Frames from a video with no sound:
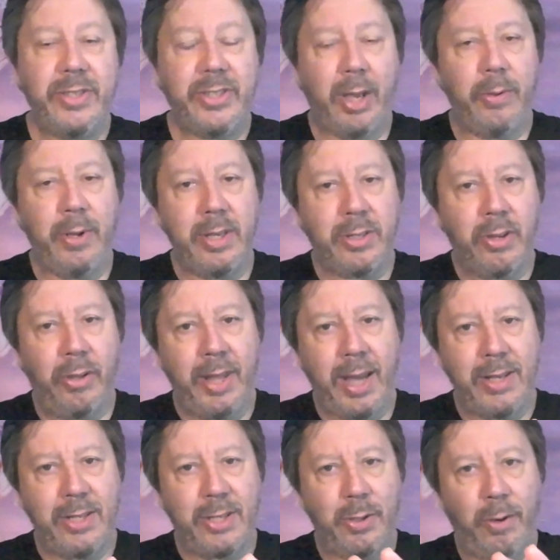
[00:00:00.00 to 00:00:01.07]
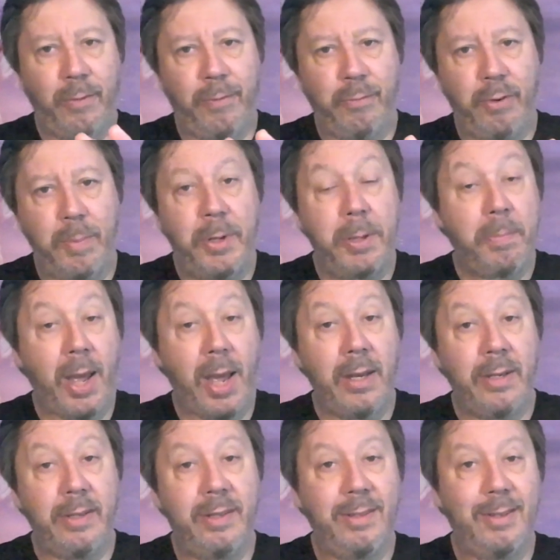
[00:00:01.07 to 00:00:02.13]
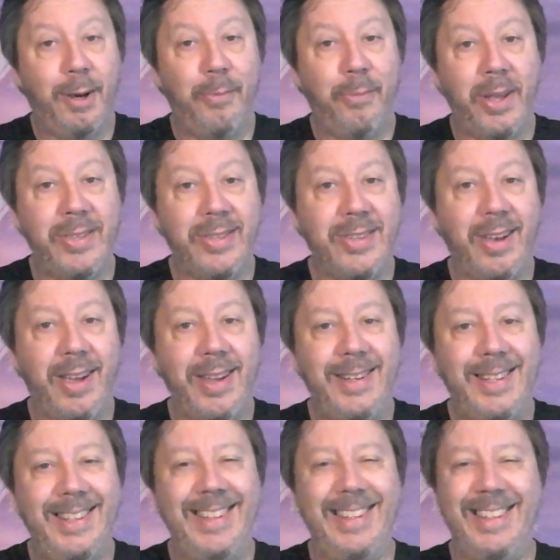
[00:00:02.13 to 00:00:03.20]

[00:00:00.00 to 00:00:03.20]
So it's got that sort of ribbed pattern on one side,